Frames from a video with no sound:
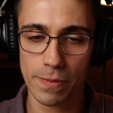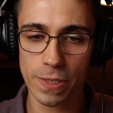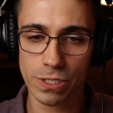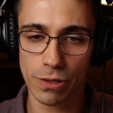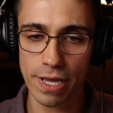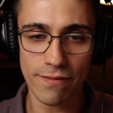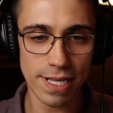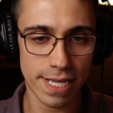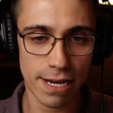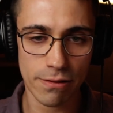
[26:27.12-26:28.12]
So the
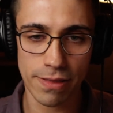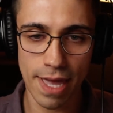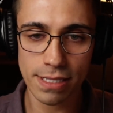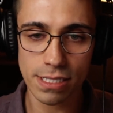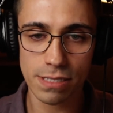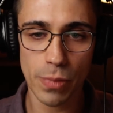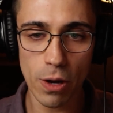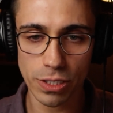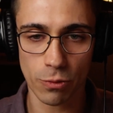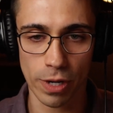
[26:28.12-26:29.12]
investigator then
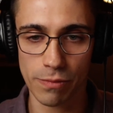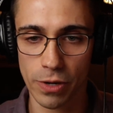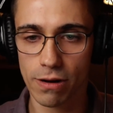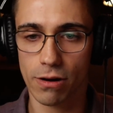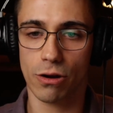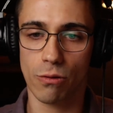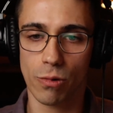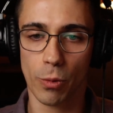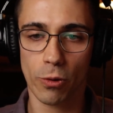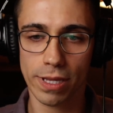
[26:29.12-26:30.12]
spoke to Widmer, who
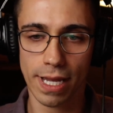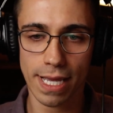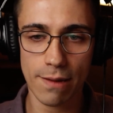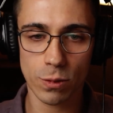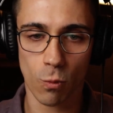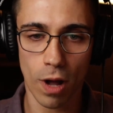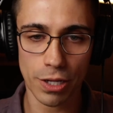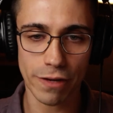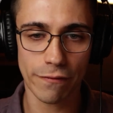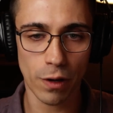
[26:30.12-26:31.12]
reported that he was
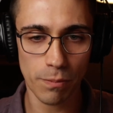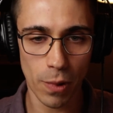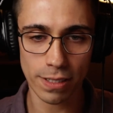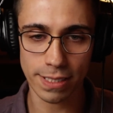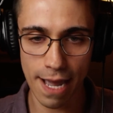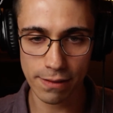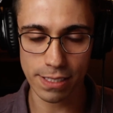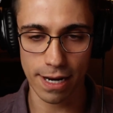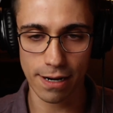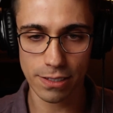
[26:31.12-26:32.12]
watching football
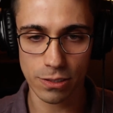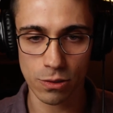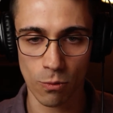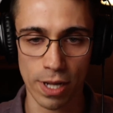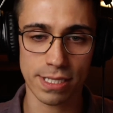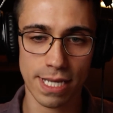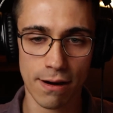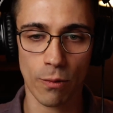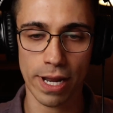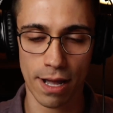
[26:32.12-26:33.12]
downstairs when
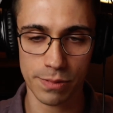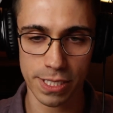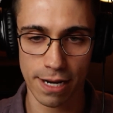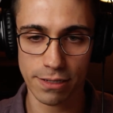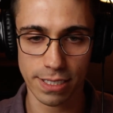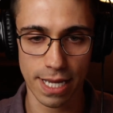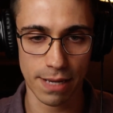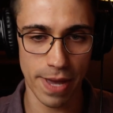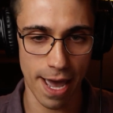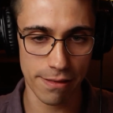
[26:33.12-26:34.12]
Sarah went upstairs to take a
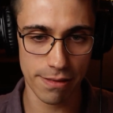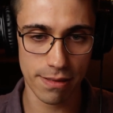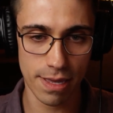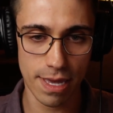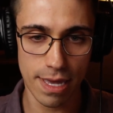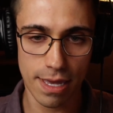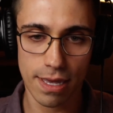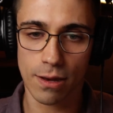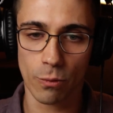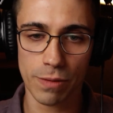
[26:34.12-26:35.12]
bath.
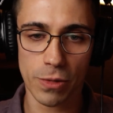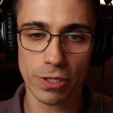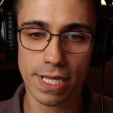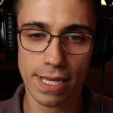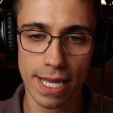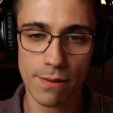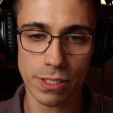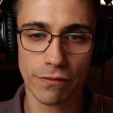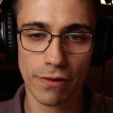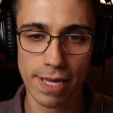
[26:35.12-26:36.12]
Widmer said that he was
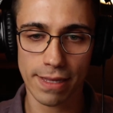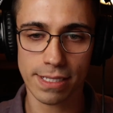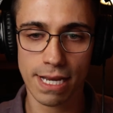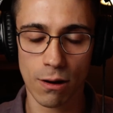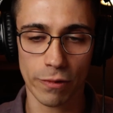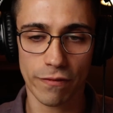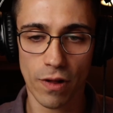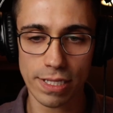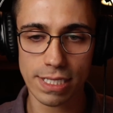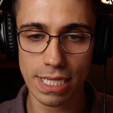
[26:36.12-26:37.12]
afraid that Sarah would
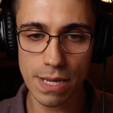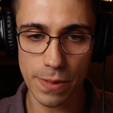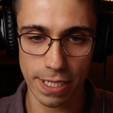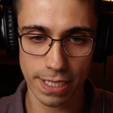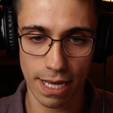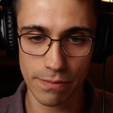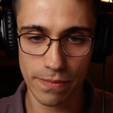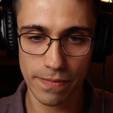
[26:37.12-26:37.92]
fall asleep in the tub,